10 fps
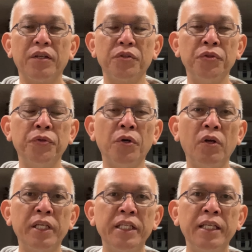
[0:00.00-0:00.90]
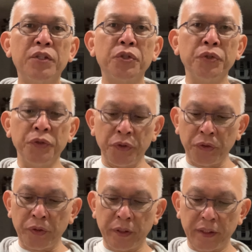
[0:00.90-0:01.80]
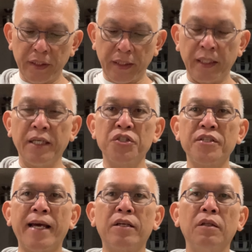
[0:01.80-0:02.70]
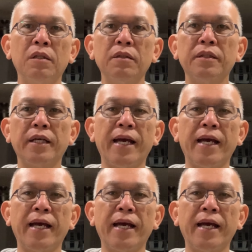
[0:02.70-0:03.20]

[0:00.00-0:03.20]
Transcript: you only need to cycle.